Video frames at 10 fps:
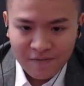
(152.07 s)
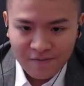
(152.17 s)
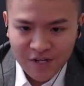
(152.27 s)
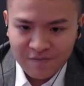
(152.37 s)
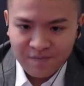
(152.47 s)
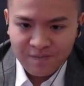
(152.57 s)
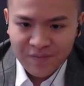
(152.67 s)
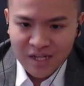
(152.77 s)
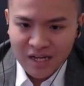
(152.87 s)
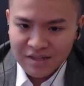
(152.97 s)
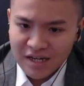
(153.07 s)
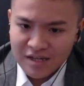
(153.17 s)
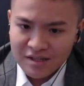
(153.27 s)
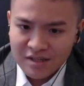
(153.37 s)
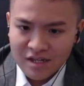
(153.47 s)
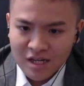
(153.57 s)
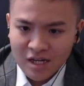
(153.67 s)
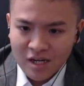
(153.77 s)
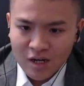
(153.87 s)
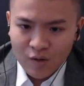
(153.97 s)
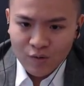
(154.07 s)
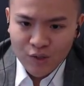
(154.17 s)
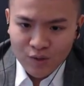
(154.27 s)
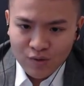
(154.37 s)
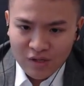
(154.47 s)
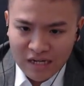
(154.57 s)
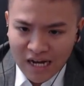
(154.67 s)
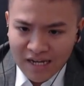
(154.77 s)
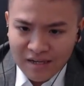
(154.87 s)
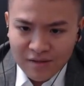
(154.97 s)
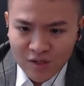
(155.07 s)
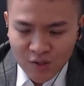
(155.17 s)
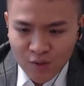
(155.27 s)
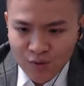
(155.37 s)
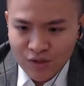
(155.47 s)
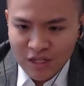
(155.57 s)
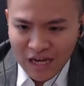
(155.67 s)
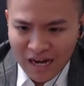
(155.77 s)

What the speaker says: right? And then also guide the student